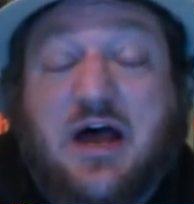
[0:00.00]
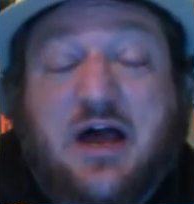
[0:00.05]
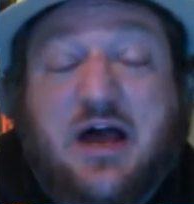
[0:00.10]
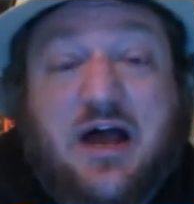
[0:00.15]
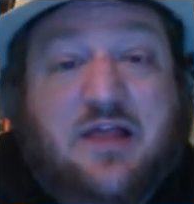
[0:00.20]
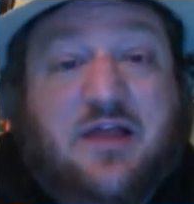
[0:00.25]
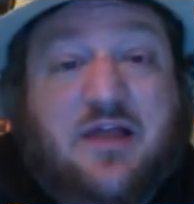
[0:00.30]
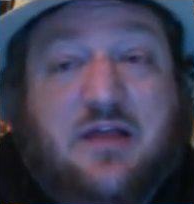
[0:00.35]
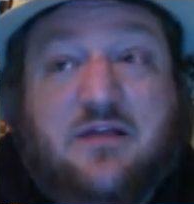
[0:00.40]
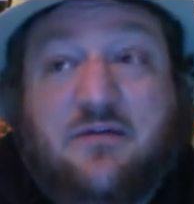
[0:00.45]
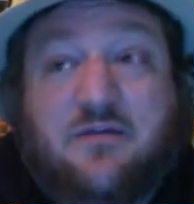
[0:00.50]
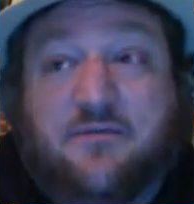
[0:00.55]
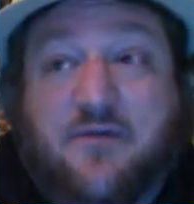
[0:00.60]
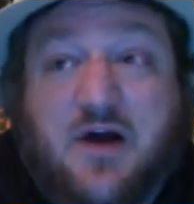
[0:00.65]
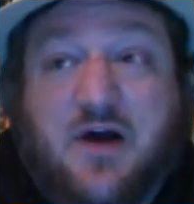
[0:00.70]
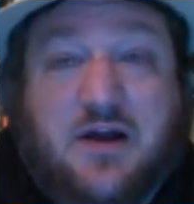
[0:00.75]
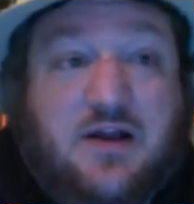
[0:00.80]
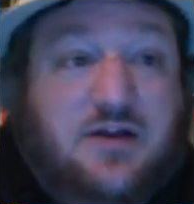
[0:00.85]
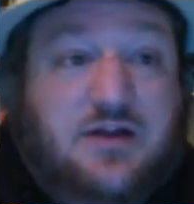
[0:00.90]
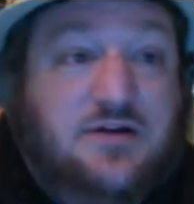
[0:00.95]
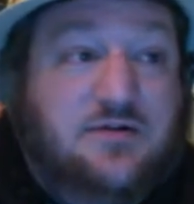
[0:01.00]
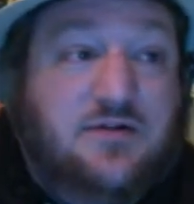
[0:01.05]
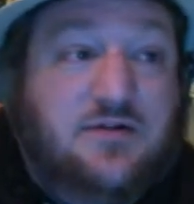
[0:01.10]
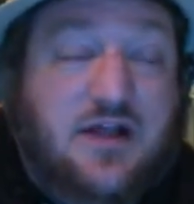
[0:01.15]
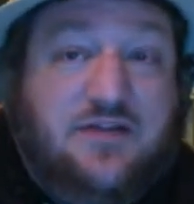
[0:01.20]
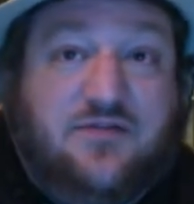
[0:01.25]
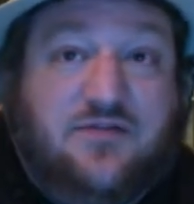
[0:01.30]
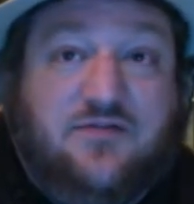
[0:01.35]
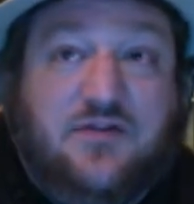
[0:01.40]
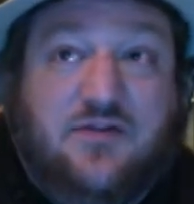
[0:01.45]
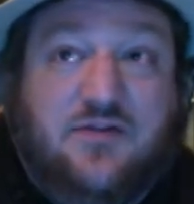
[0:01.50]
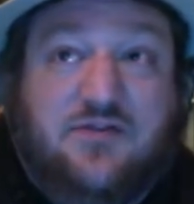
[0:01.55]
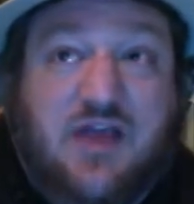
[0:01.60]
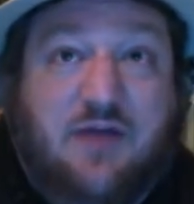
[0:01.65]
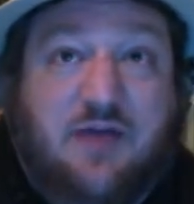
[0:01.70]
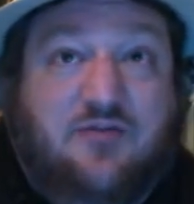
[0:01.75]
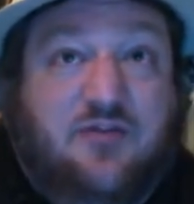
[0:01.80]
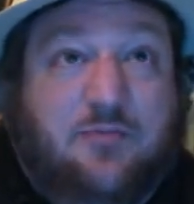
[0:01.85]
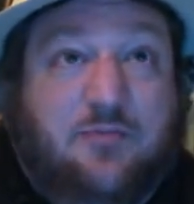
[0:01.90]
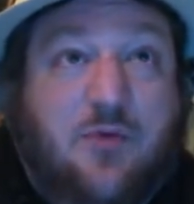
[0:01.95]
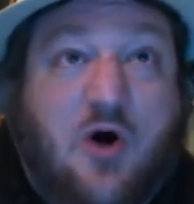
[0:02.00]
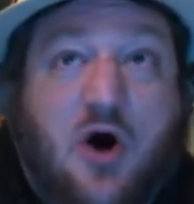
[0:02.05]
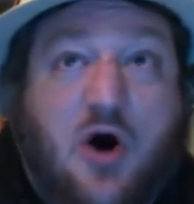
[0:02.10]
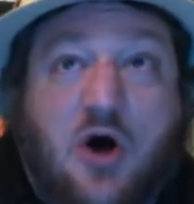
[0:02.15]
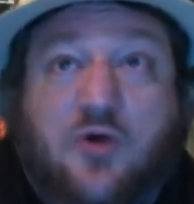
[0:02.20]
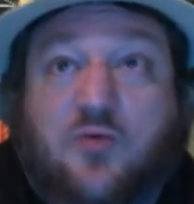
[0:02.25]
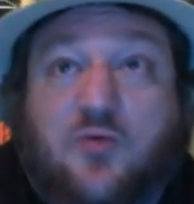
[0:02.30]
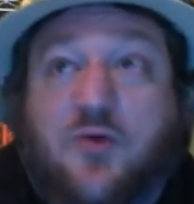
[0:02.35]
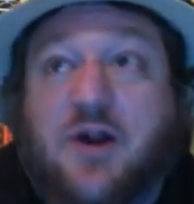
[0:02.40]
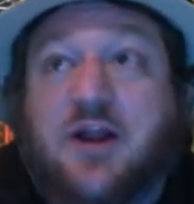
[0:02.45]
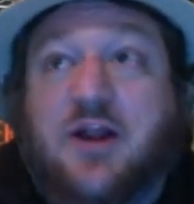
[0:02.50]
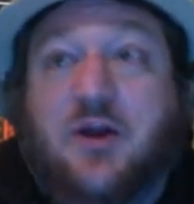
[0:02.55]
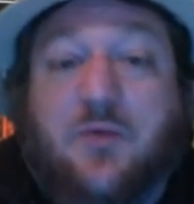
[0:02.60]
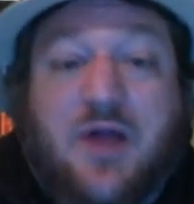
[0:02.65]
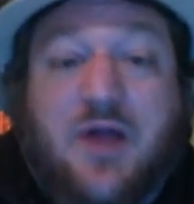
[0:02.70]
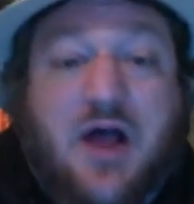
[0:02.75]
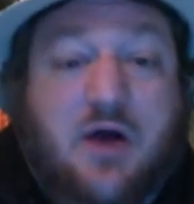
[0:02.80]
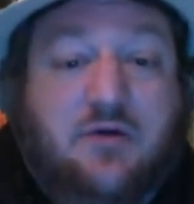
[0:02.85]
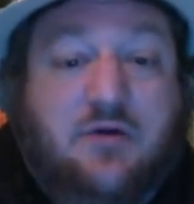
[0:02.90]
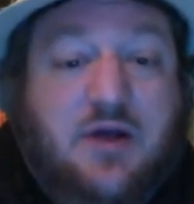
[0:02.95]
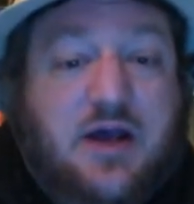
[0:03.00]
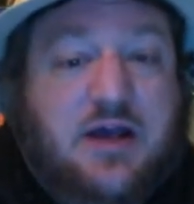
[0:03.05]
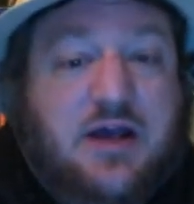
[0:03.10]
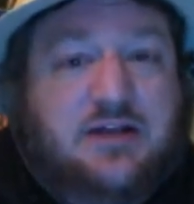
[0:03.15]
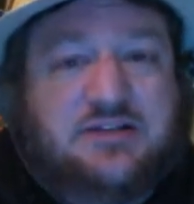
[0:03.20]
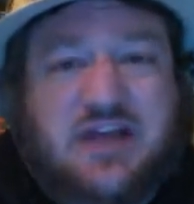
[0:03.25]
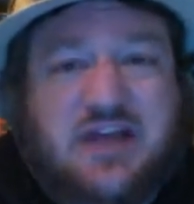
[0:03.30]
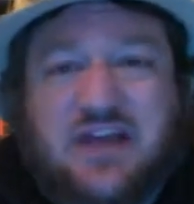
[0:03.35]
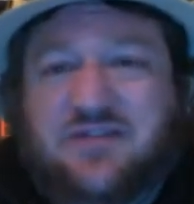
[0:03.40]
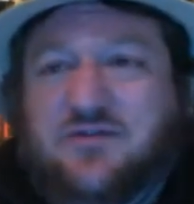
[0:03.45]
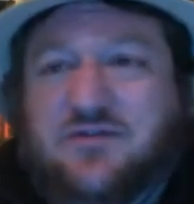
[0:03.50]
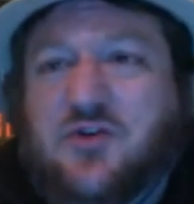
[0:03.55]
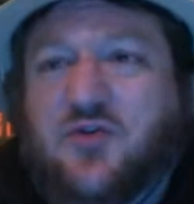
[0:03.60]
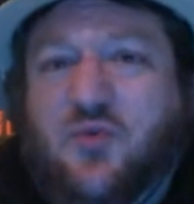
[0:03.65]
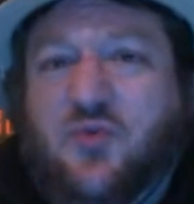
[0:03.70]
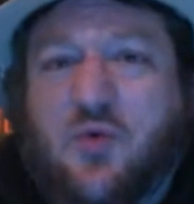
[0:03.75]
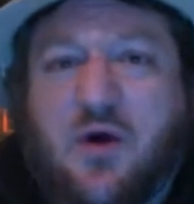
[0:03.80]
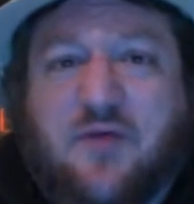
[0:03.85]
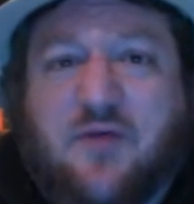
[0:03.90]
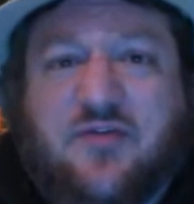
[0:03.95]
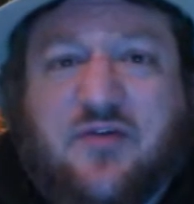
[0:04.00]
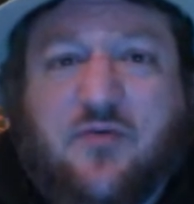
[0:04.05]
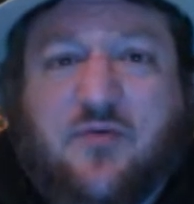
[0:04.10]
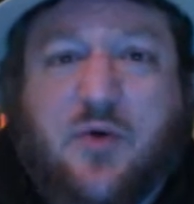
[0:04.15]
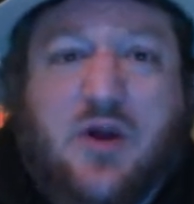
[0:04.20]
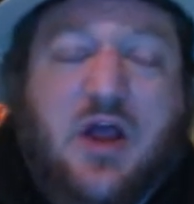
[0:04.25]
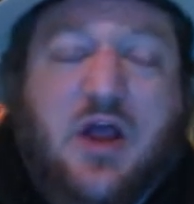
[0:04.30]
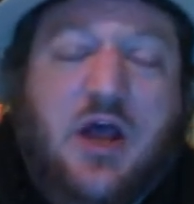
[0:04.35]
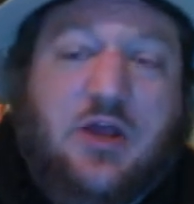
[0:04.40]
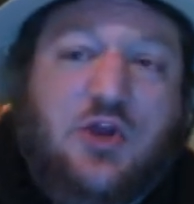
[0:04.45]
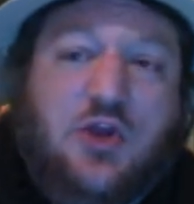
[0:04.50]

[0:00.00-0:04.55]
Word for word: and then the fucking let's just have Smaug running around chasing the dwarves everywhere.